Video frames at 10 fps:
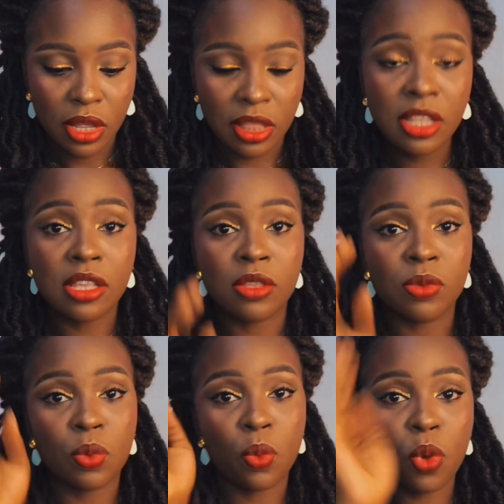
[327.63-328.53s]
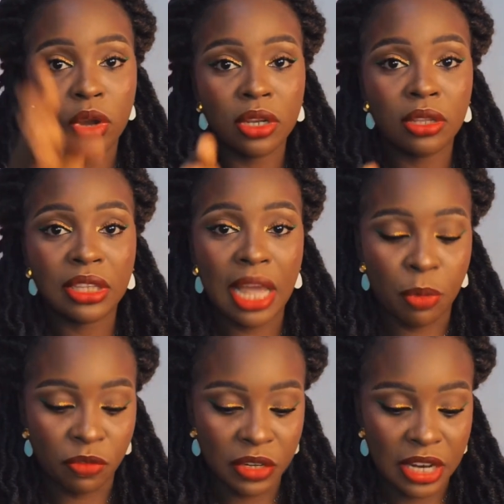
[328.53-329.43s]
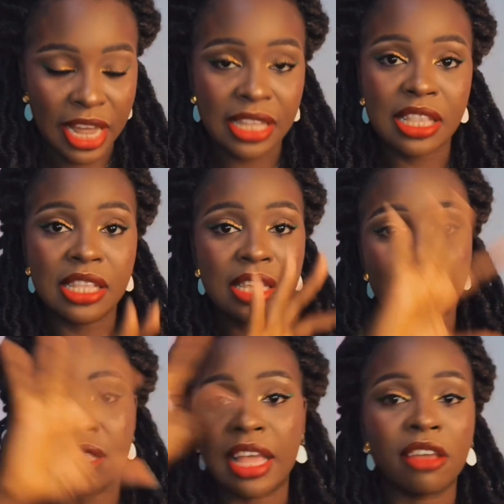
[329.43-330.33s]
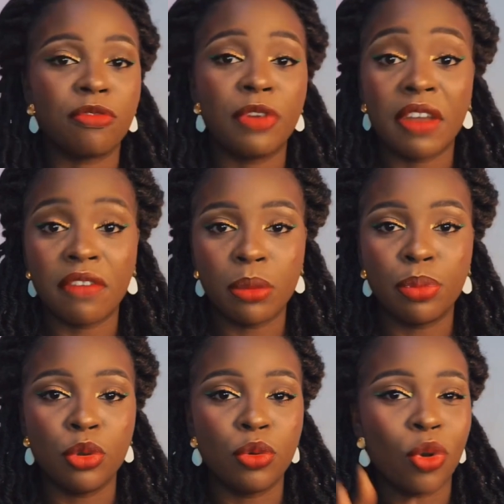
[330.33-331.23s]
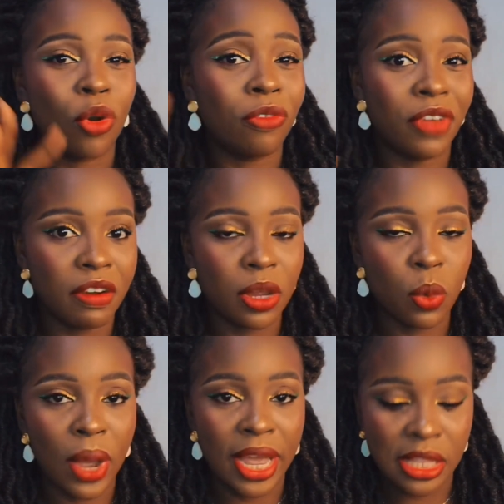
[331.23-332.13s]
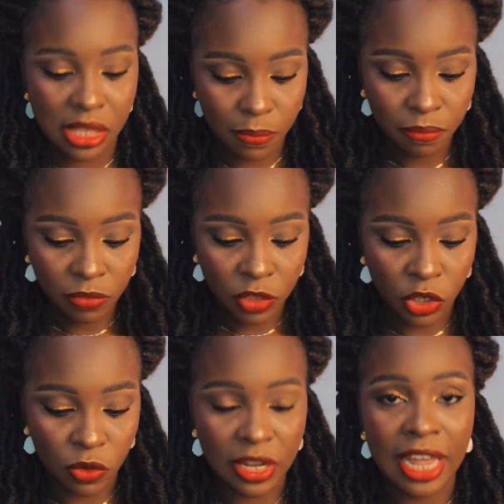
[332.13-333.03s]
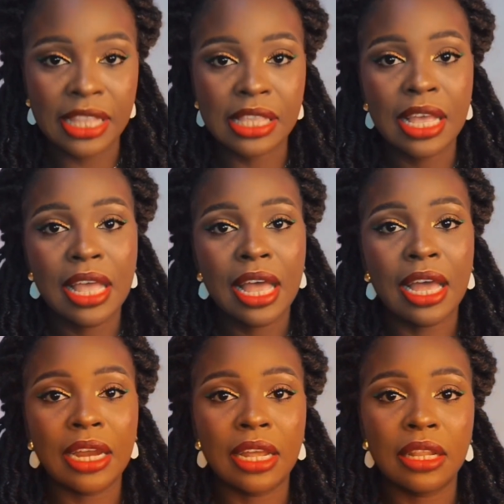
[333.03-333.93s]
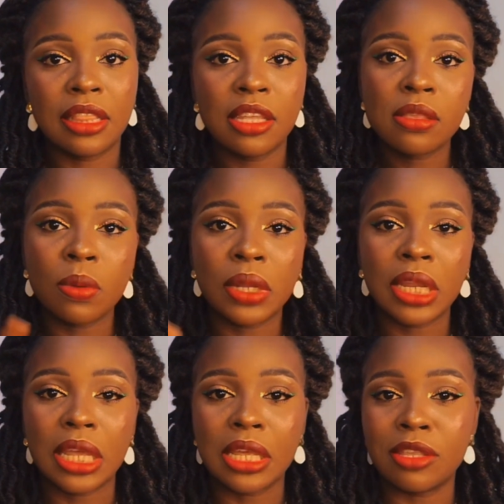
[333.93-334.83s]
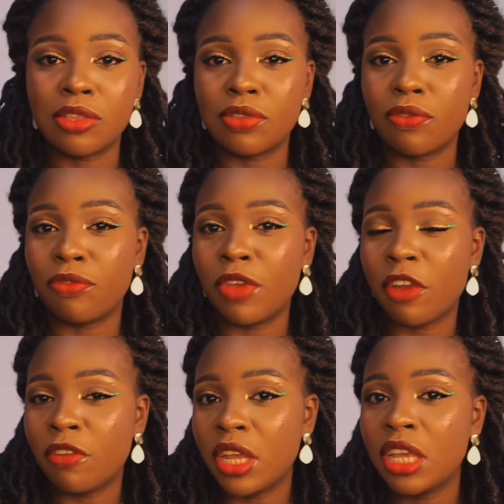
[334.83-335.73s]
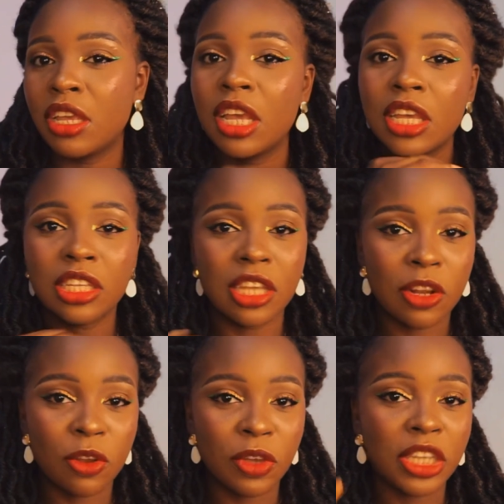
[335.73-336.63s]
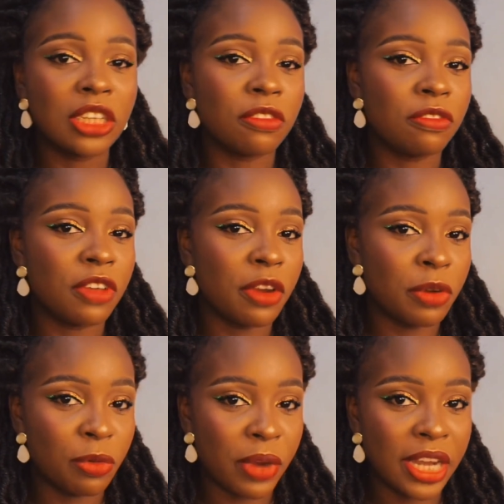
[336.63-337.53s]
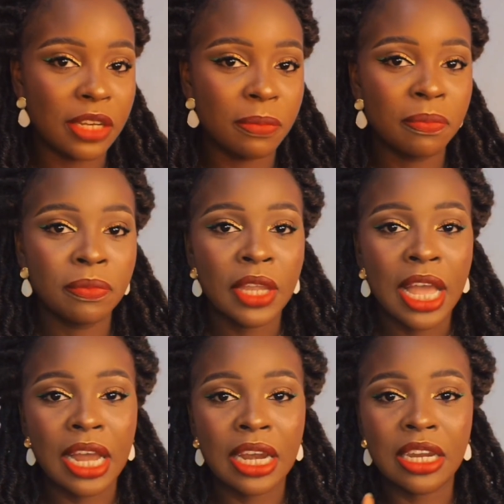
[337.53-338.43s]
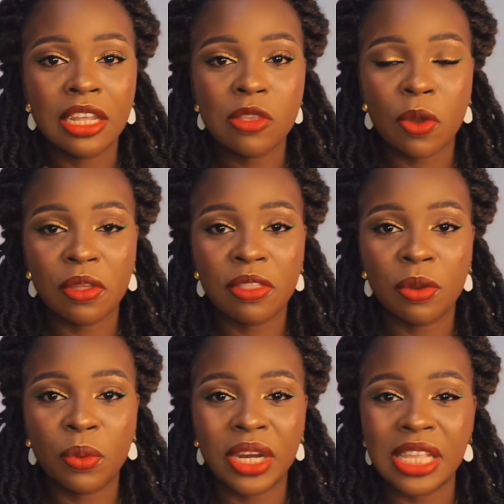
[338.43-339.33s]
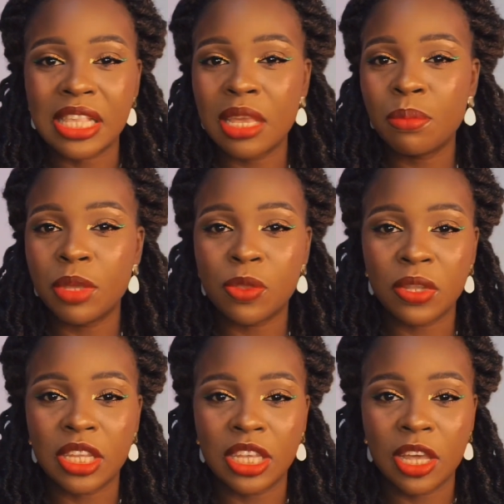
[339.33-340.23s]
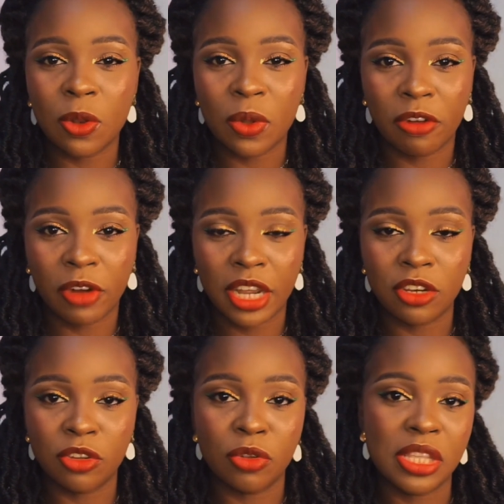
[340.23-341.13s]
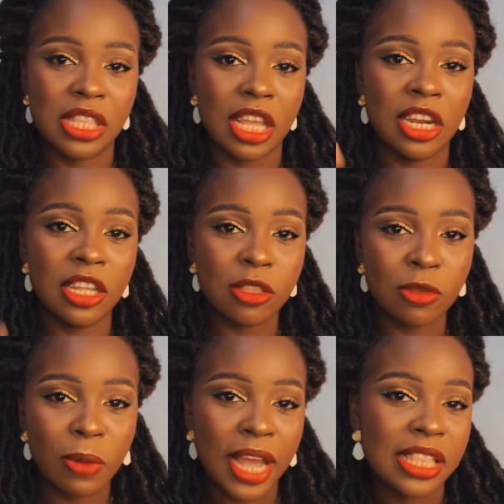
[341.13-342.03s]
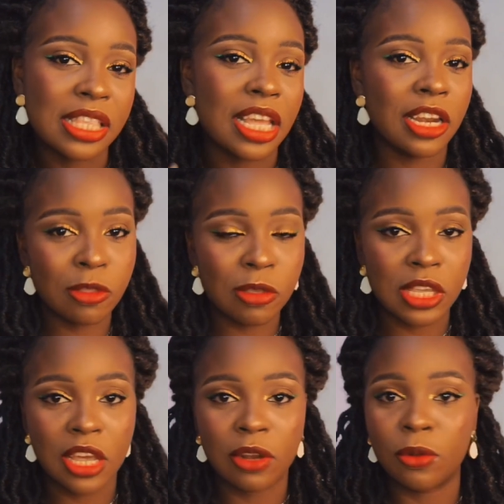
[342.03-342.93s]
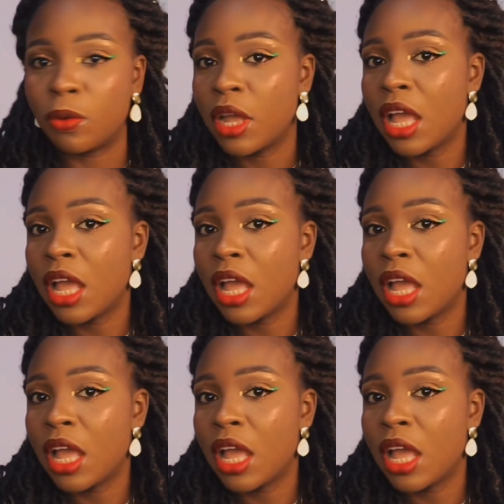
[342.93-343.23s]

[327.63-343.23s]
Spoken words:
this is one type of the light. This is like very blue or very white, you know, light. And then this one is very yellowish and very red. And then this other one is in between the yellow and red. It's a little white, a little yellow,